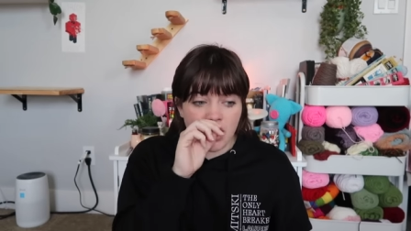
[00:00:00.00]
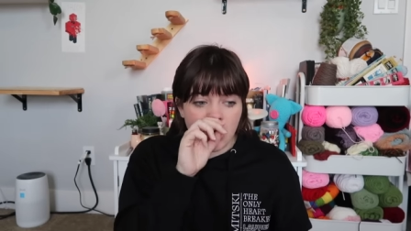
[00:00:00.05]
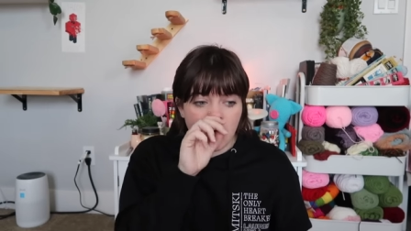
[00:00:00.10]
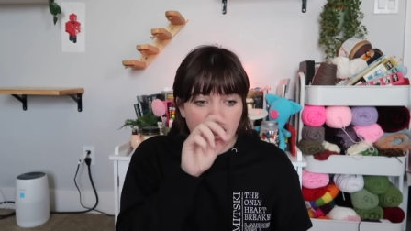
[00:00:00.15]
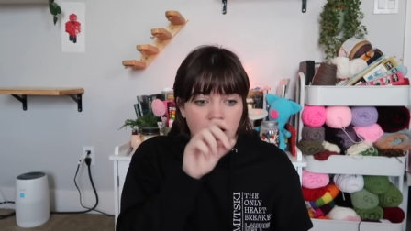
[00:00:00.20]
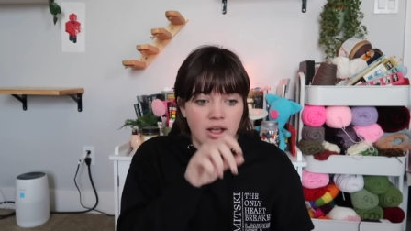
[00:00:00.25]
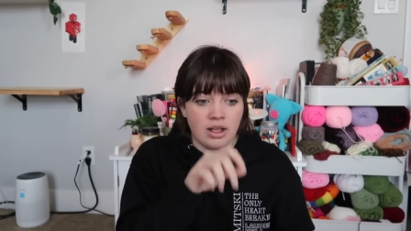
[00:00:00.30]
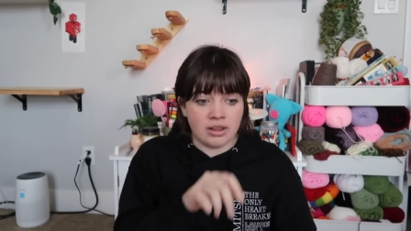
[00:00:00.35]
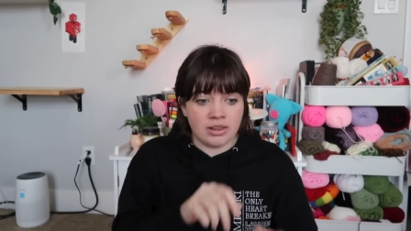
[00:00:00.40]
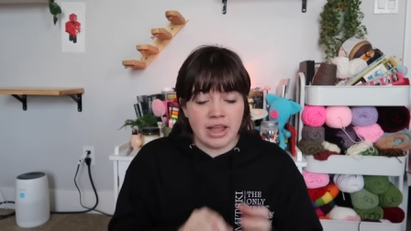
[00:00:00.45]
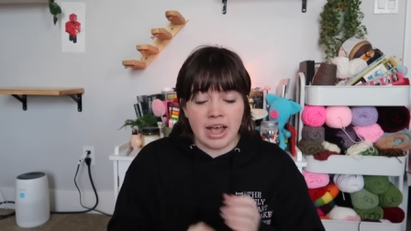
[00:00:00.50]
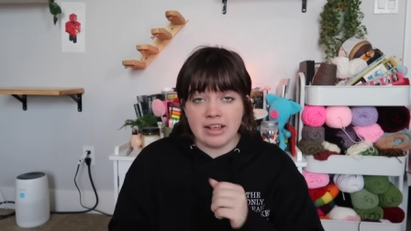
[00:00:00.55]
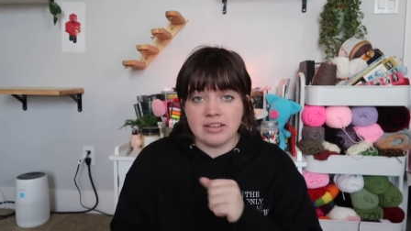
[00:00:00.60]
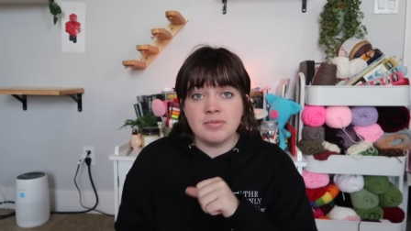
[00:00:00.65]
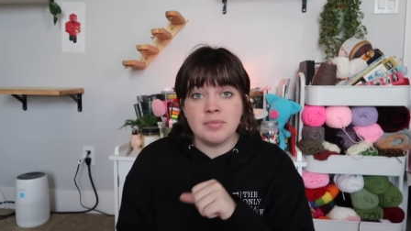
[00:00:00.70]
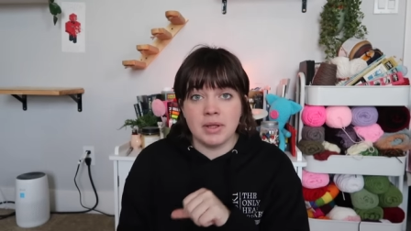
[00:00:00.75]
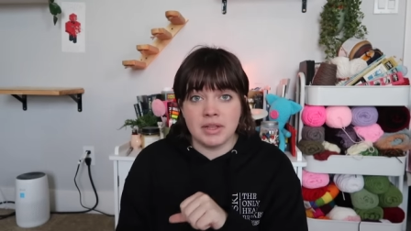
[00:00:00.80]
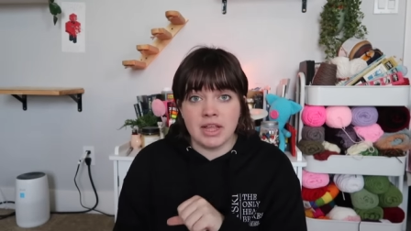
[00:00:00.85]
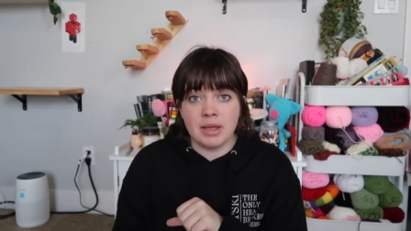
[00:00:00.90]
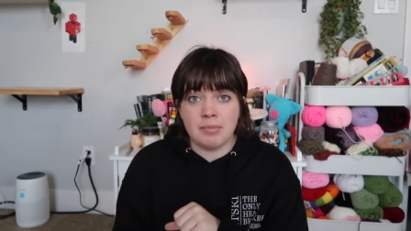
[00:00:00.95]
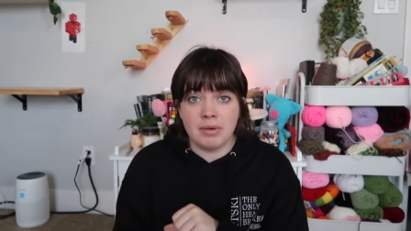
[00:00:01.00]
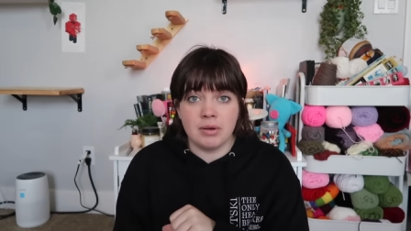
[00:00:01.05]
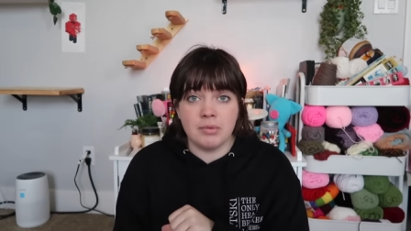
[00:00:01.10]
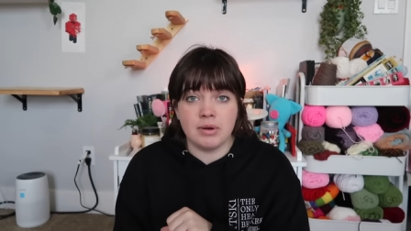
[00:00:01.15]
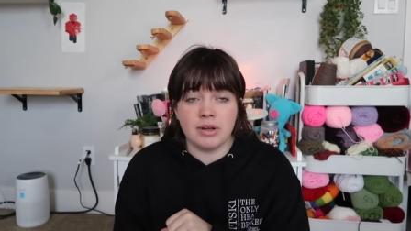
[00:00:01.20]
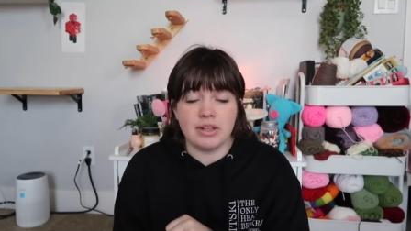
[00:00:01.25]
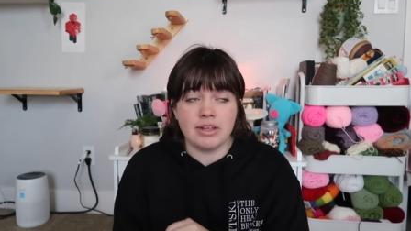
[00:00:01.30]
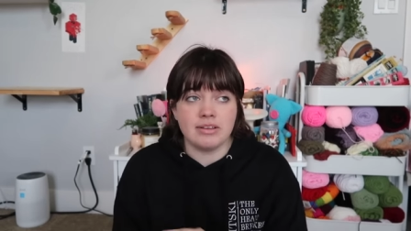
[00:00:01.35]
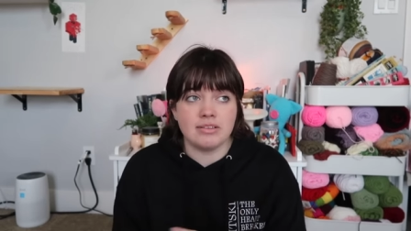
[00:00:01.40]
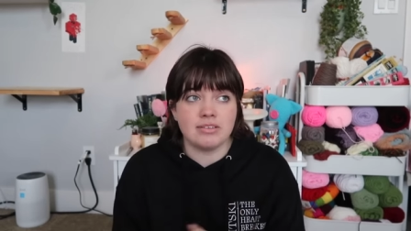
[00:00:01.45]
Uh, last month I made
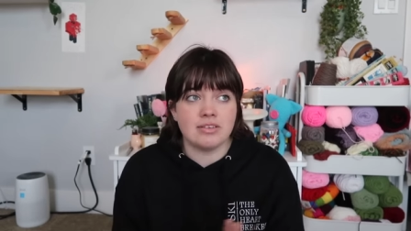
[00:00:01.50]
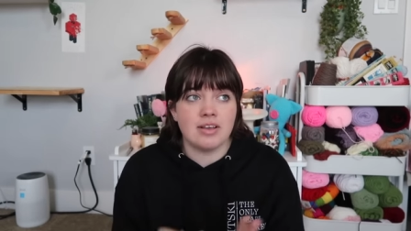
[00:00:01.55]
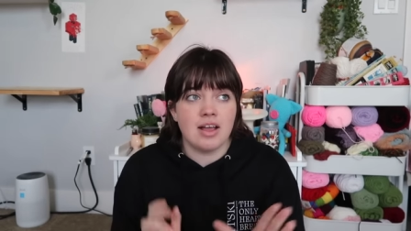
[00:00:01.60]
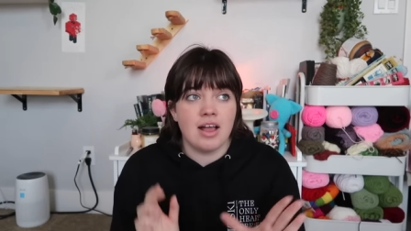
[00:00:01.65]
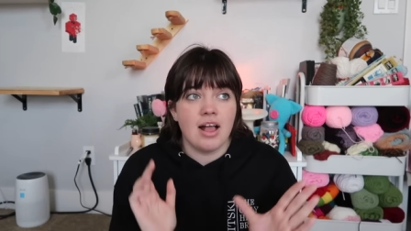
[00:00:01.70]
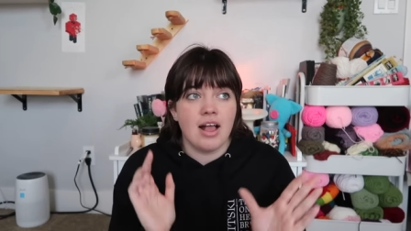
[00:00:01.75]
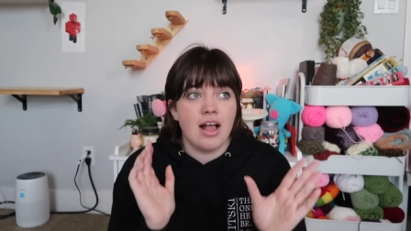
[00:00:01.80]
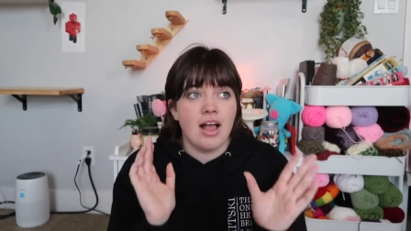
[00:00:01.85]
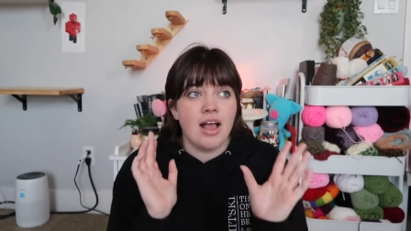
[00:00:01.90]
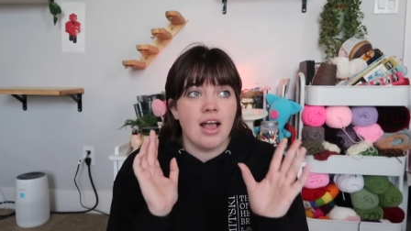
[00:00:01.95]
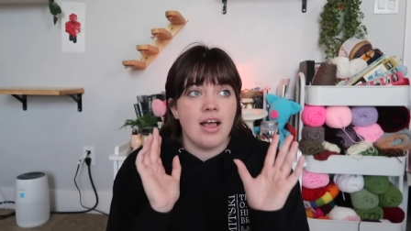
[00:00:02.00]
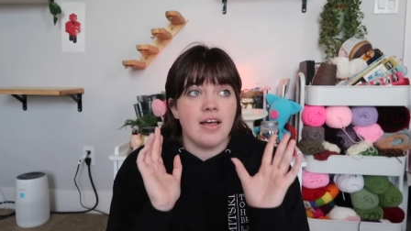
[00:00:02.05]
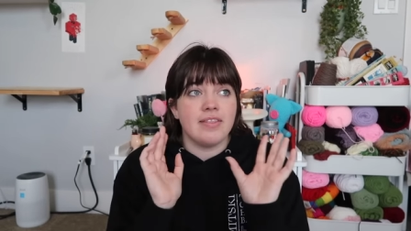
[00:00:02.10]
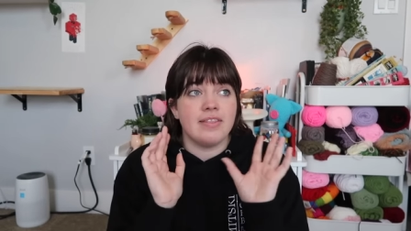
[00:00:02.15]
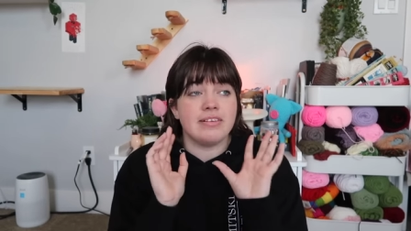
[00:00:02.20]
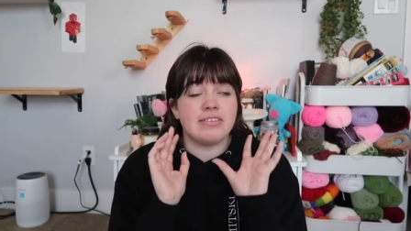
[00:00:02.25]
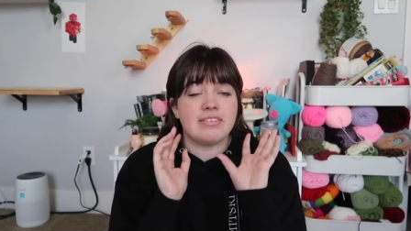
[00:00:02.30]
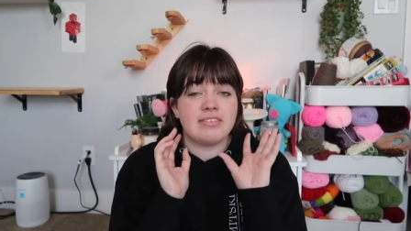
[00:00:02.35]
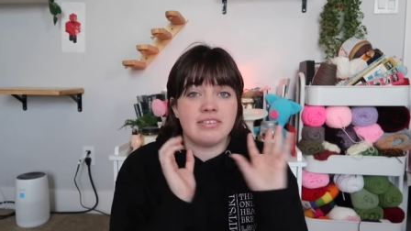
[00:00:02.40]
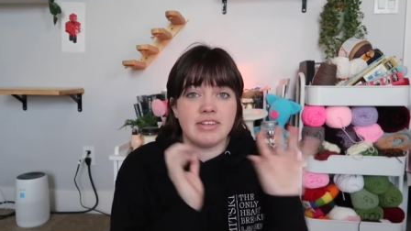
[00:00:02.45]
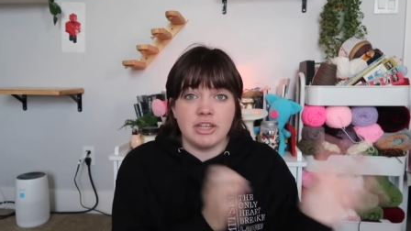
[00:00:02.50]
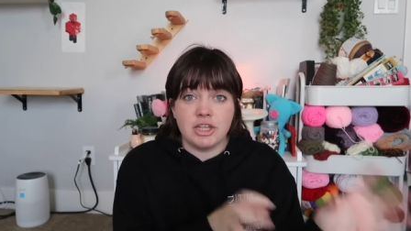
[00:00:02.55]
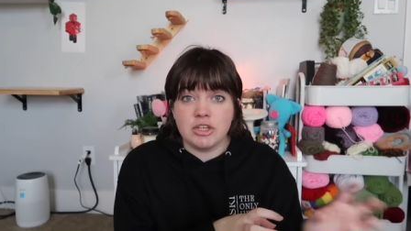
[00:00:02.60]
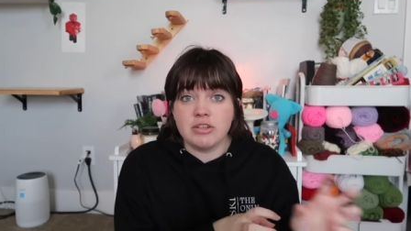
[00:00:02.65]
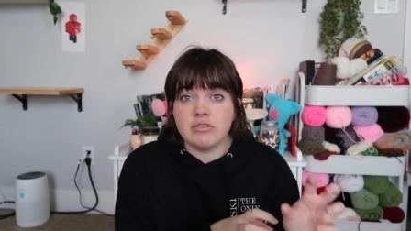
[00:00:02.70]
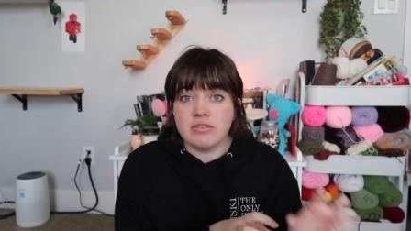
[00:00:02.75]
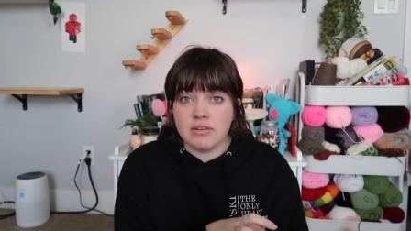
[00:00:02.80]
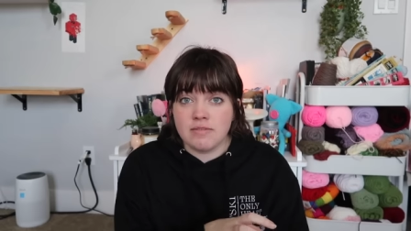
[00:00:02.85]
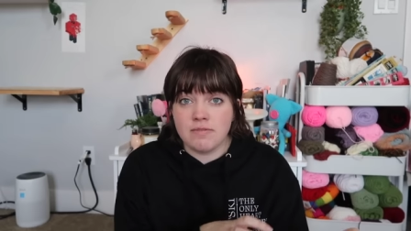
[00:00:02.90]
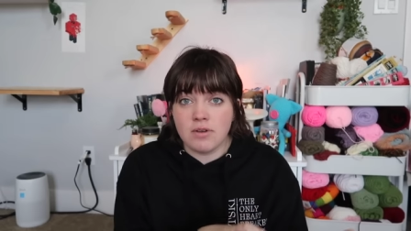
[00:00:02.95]
one of these. The
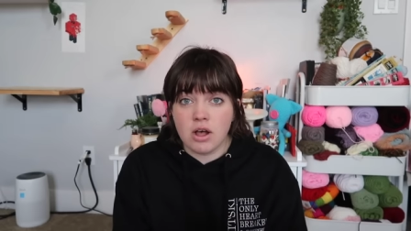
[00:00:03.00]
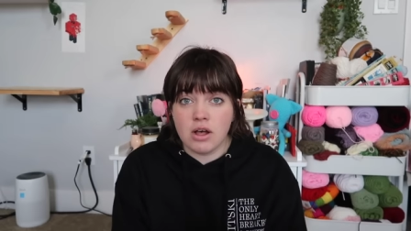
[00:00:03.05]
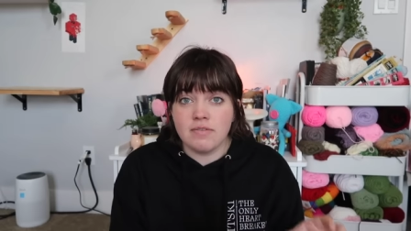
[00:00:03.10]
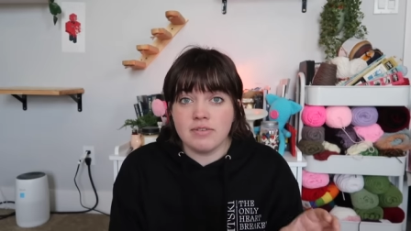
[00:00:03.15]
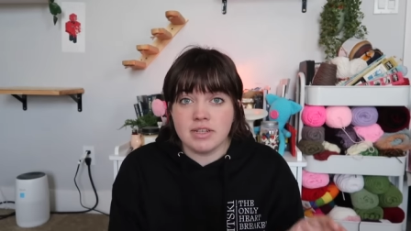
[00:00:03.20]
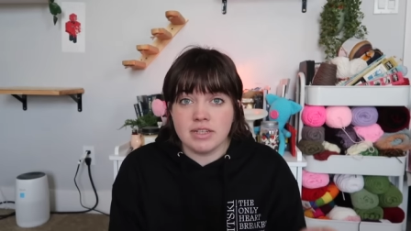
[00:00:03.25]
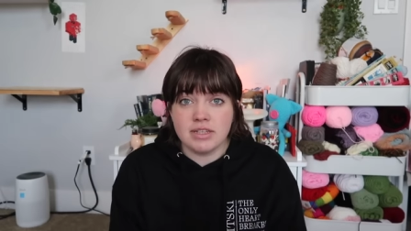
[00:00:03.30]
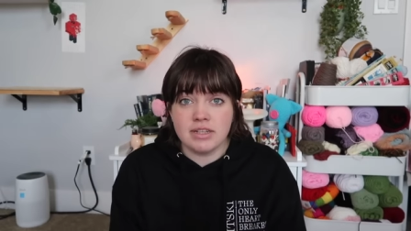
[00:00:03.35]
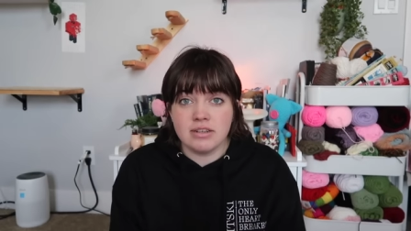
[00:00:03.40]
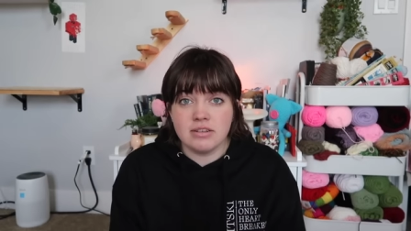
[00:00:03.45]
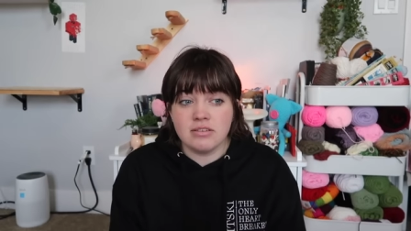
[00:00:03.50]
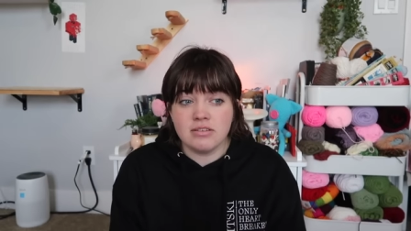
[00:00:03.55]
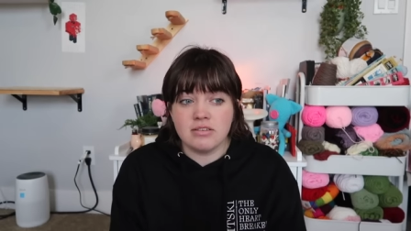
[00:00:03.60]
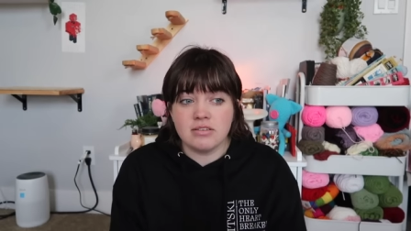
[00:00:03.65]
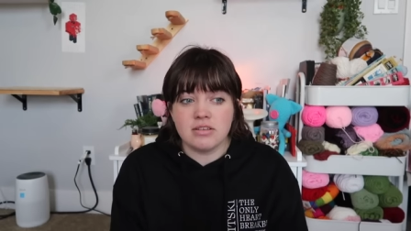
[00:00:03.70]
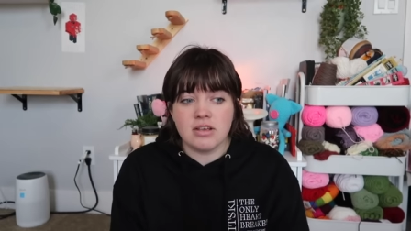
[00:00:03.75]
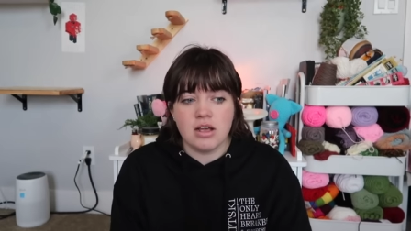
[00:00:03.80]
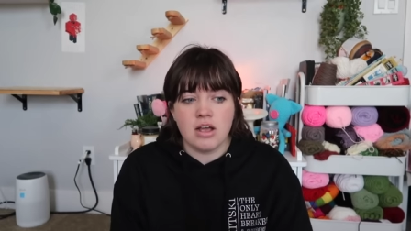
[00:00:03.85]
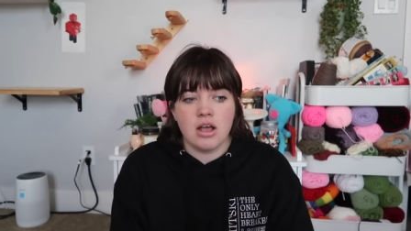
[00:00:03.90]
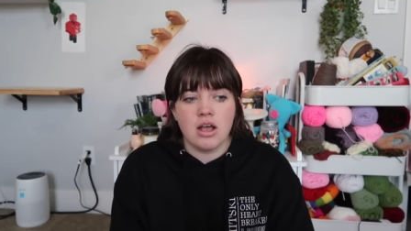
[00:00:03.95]
stitches involved in this,